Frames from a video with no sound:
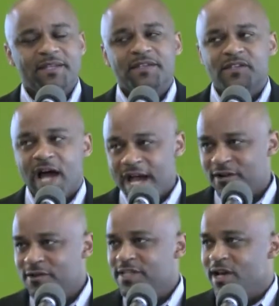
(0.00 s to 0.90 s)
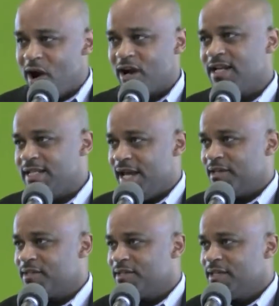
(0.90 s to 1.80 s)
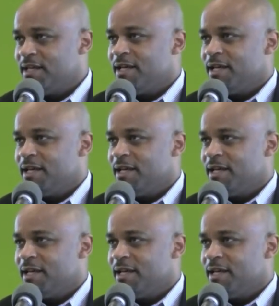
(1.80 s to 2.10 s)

the designers, the architects,